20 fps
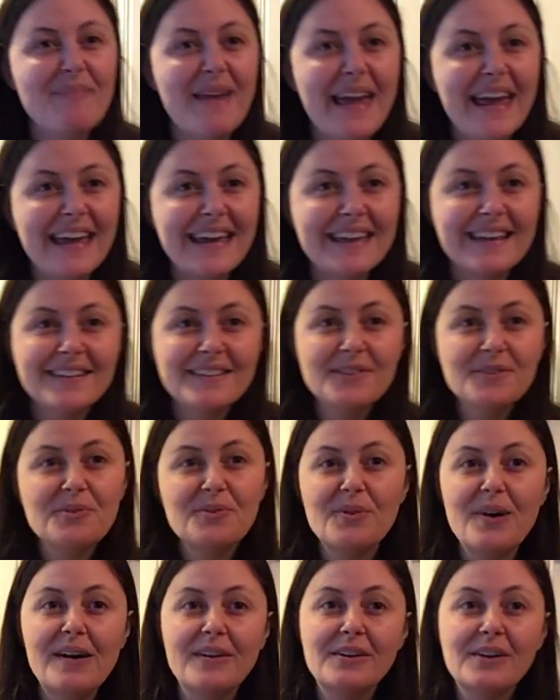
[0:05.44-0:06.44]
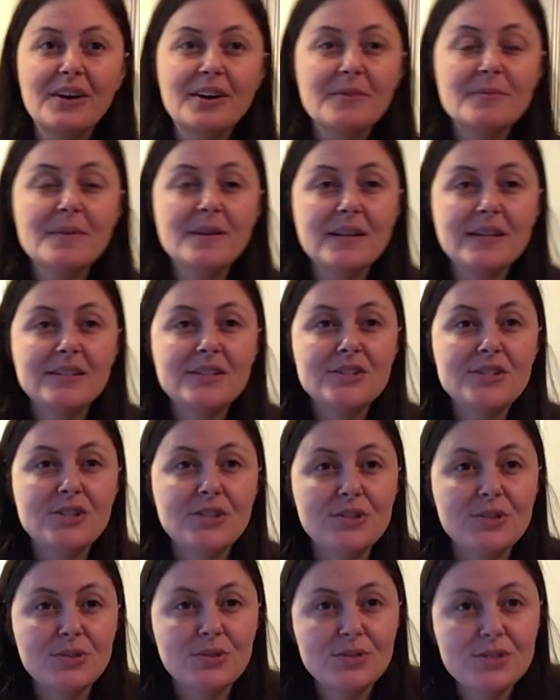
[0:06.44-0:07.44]
Megan. Welcome
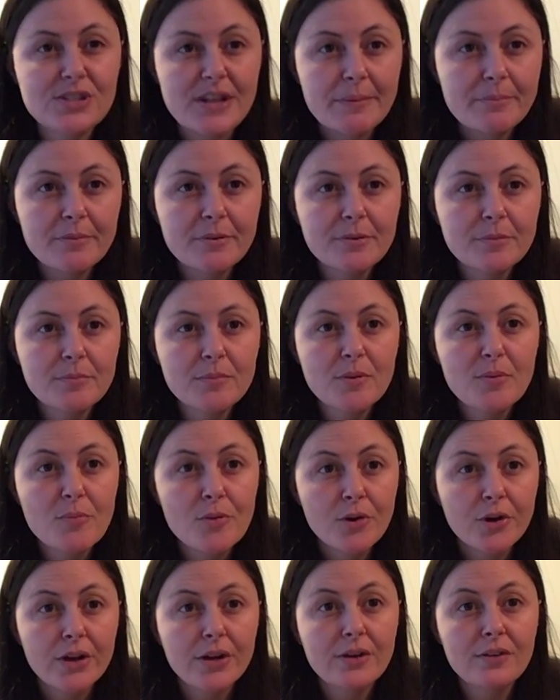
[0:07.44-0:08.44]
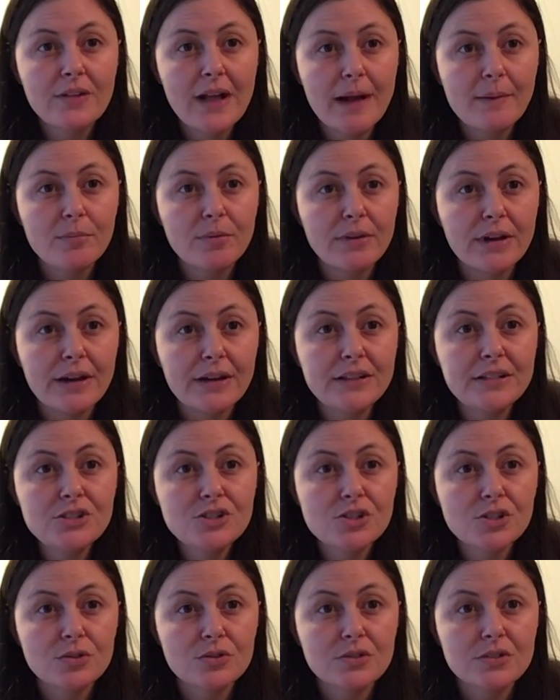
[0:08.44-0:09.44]
to Shepherd Memorial Library,
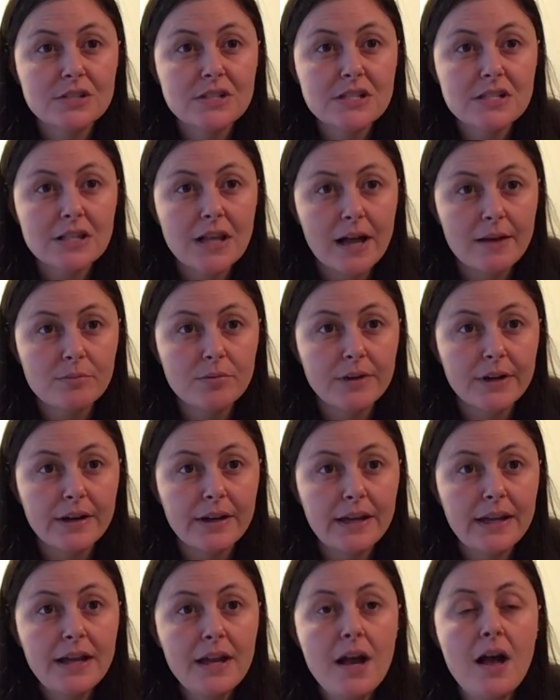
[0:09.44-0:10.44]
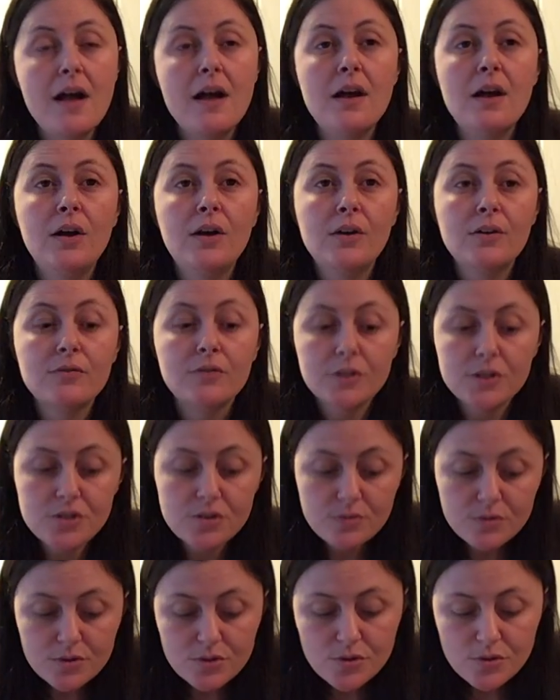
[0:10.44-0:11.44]
Children's Library,
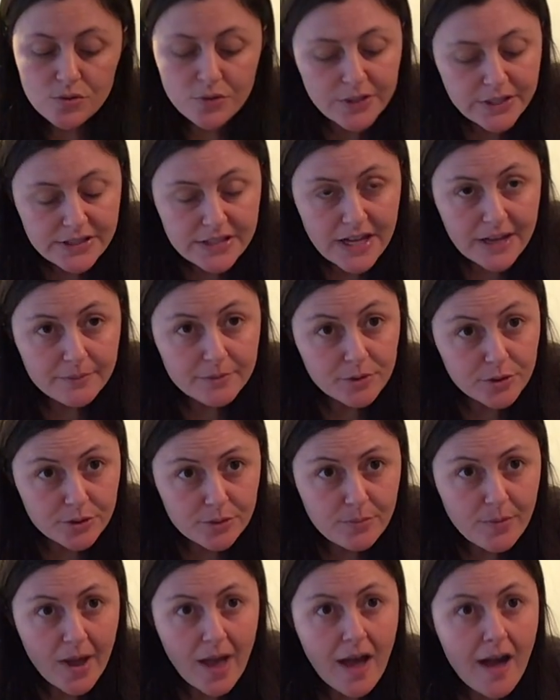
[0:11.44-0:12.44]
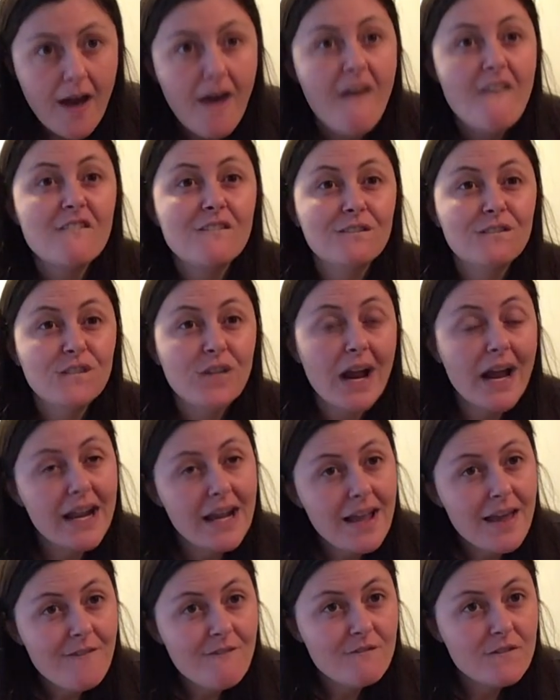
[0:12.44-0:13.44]
Virtual Storytime Group,
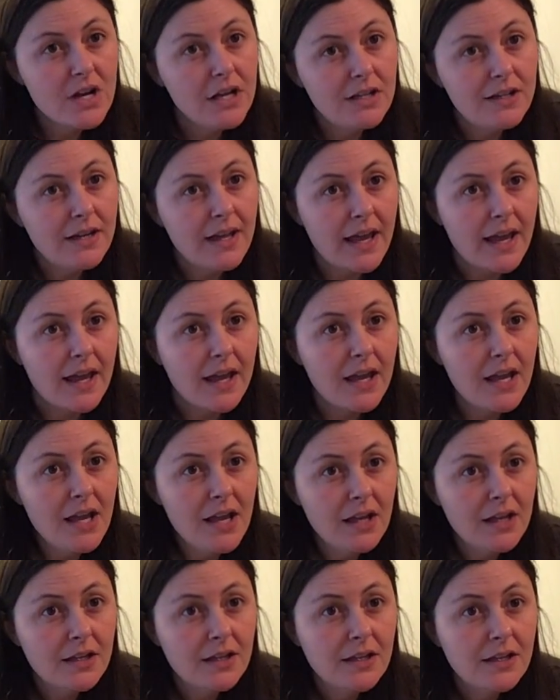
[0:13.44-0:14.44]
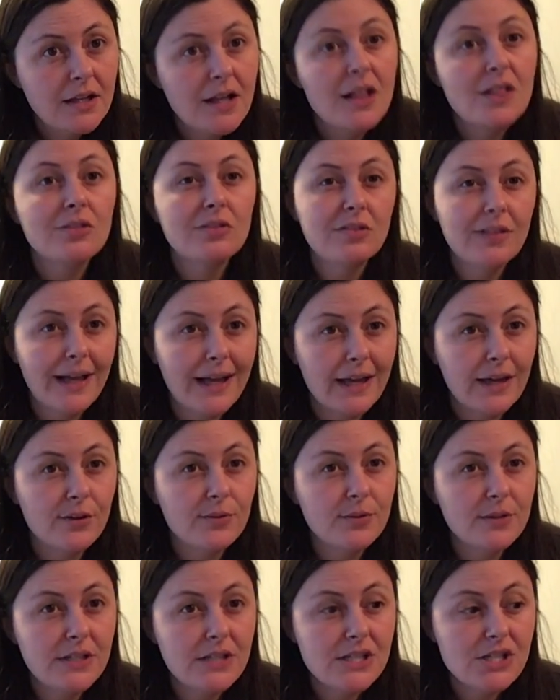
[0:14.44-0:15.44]
Friday Fun Day, Lego
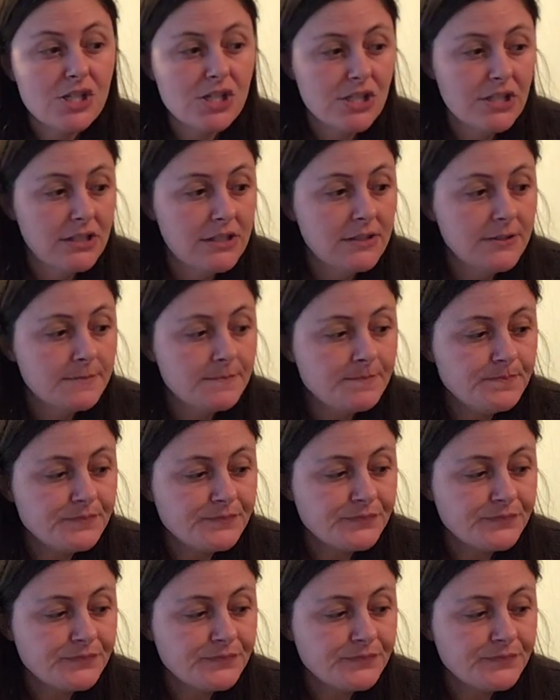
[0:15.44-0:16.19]
Edition.